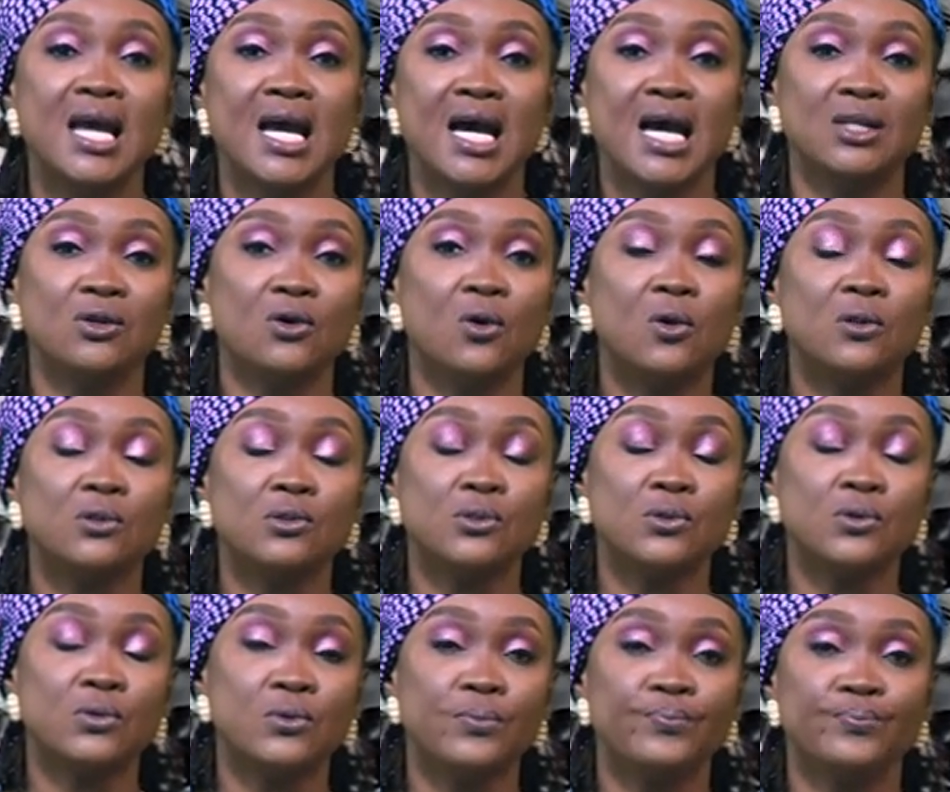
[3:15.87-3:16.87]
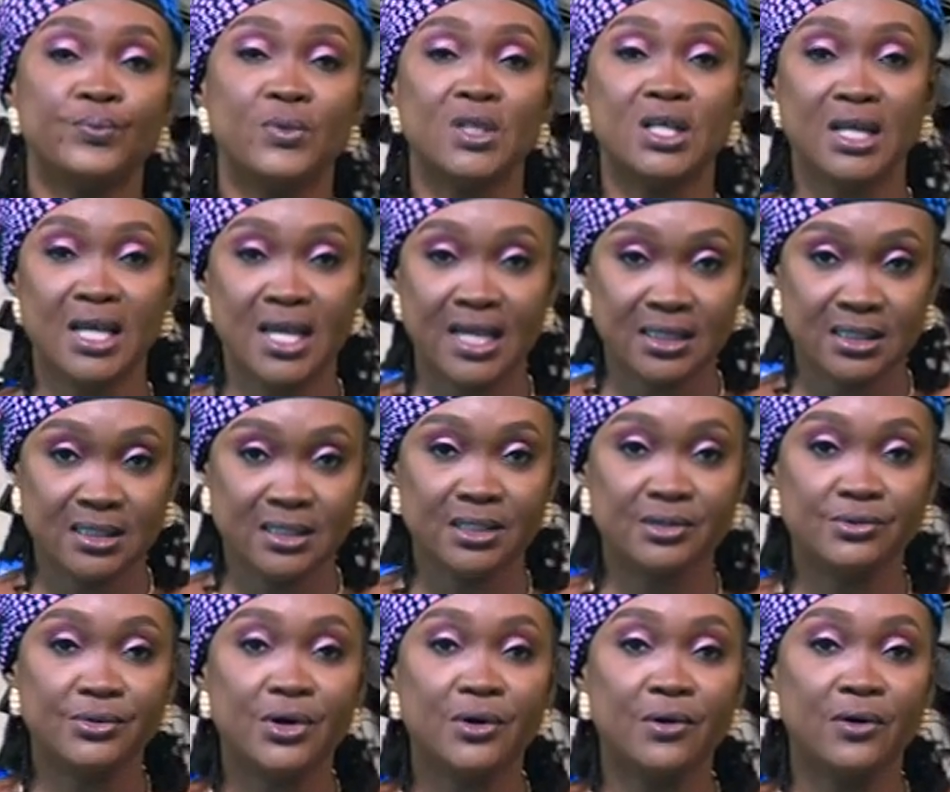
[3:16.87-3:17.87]
and also the
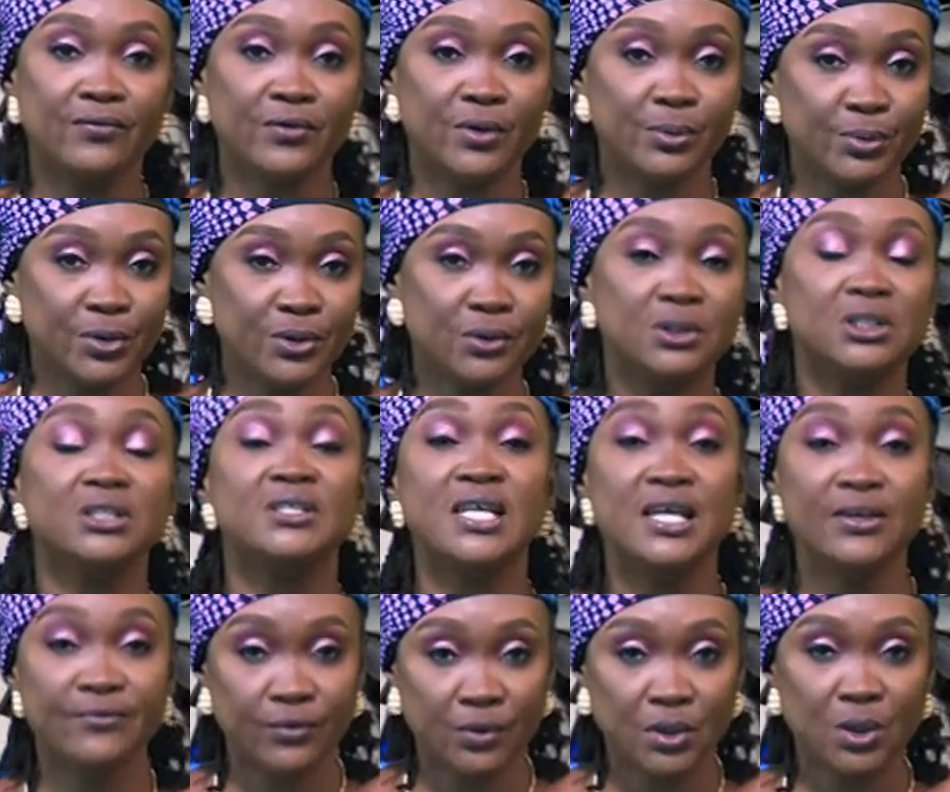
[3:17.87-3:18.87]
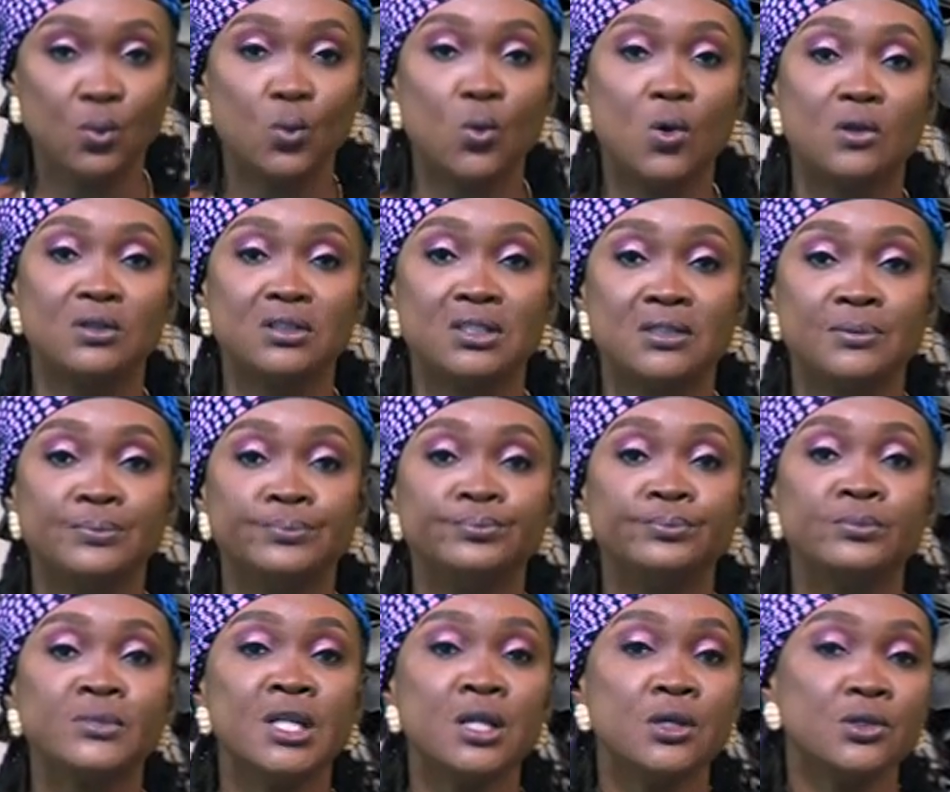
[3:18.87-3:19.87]
exterior of the building, even the walls.
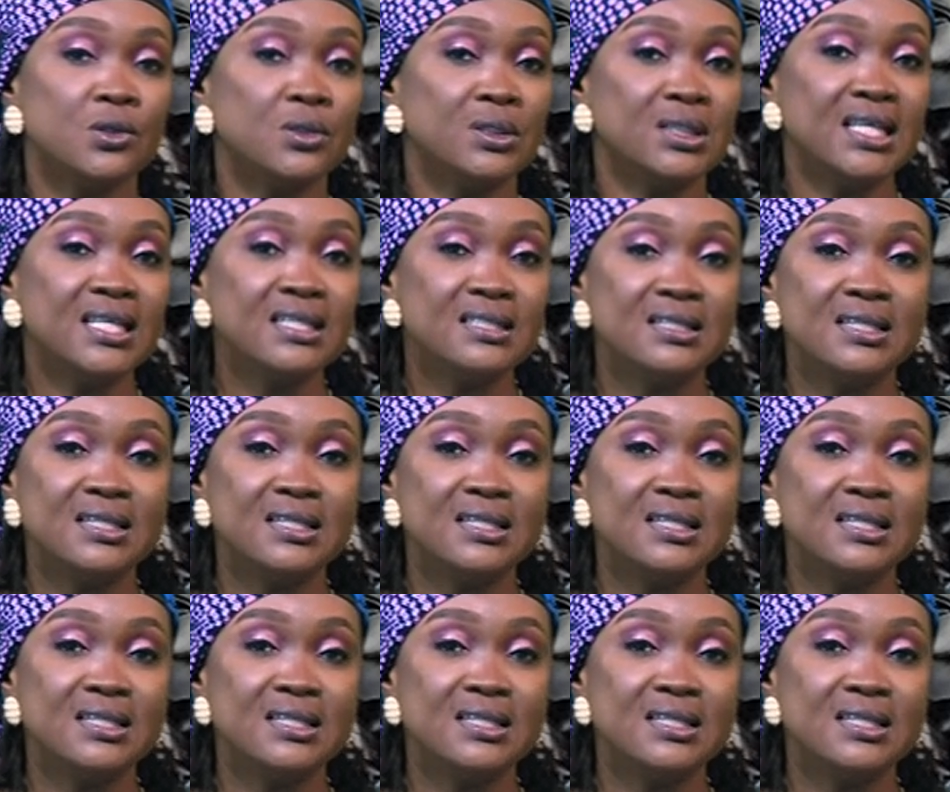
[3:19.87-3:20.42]
So these